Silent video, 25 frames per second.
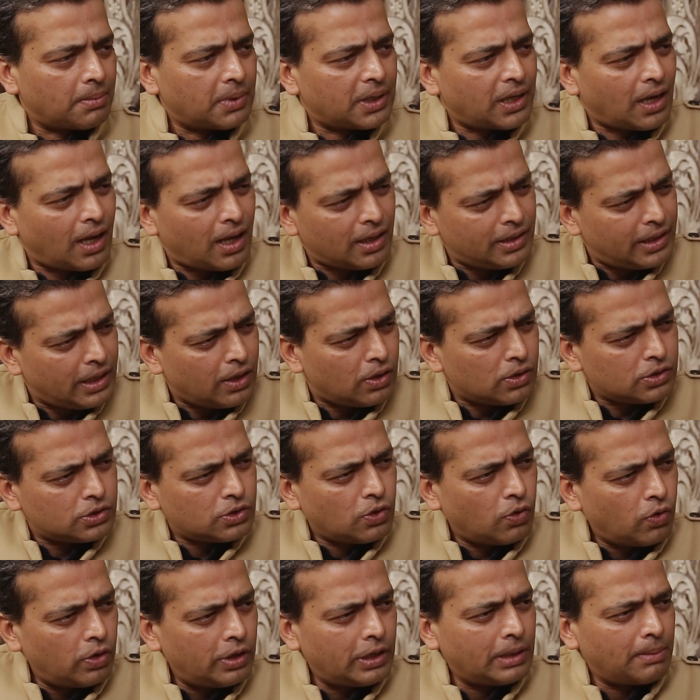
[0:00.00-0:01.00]
But are they
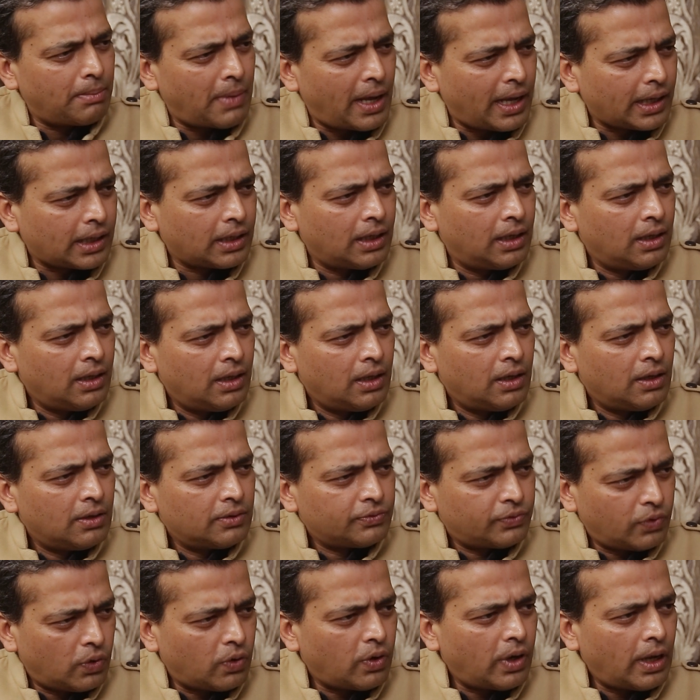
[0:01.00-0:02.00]
also holding back
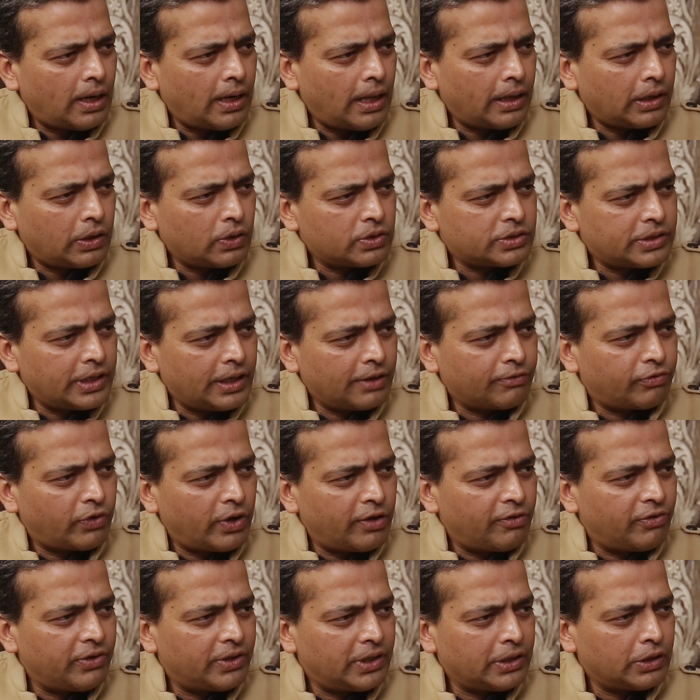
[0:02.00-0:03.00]
for, like you're saying, for
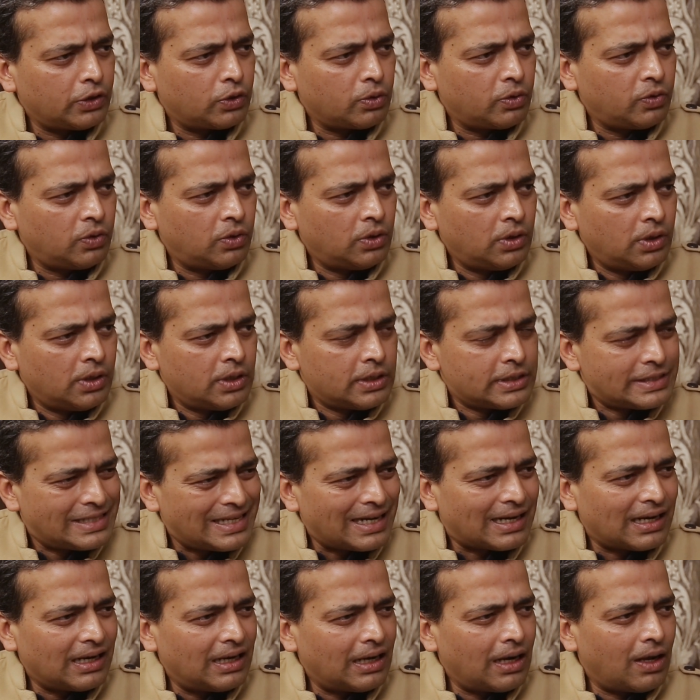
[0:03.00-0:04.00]
everything to
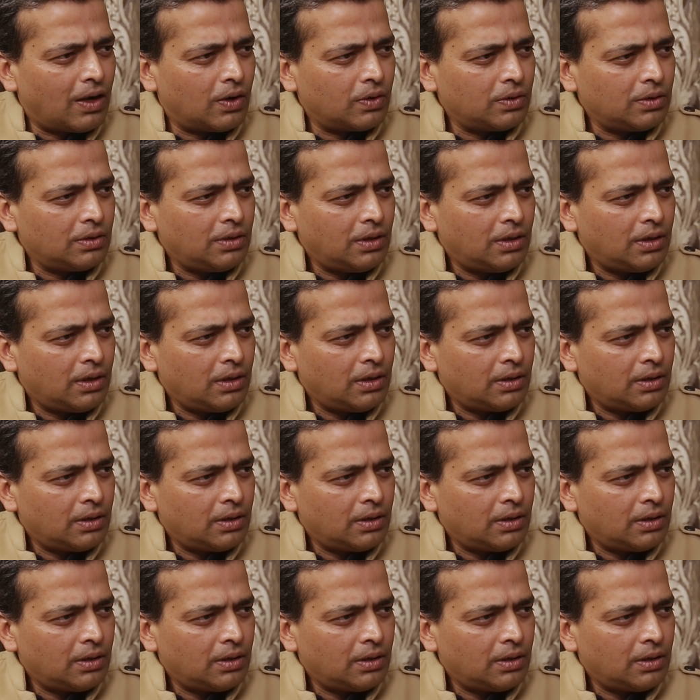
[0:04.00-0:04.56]
settle down?